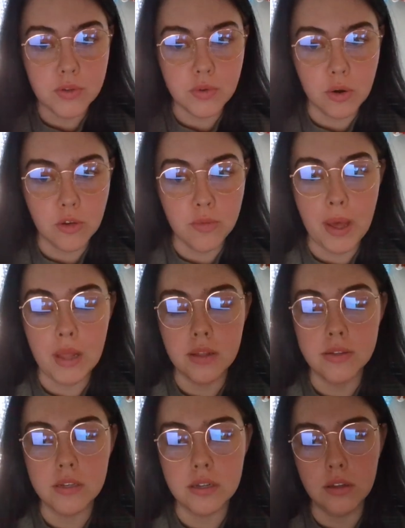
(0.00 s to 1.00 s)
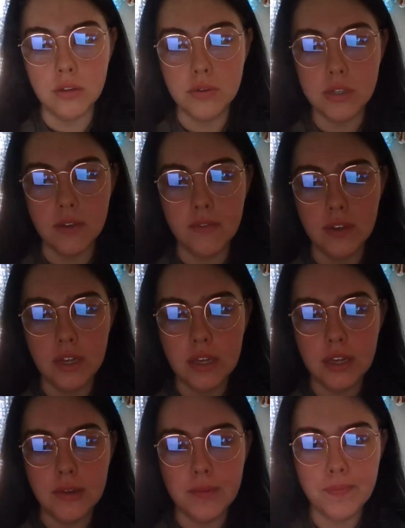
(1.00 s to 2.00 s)
Growth, Balance, and
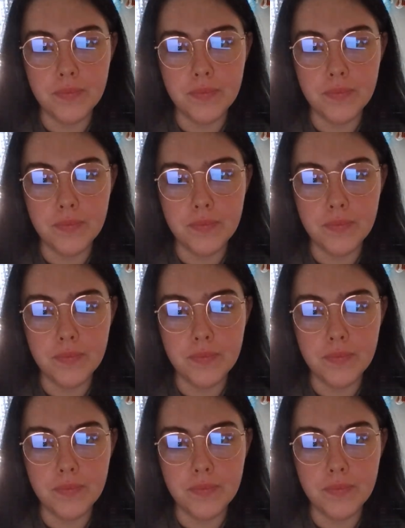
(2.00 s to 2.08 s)
Inclusivity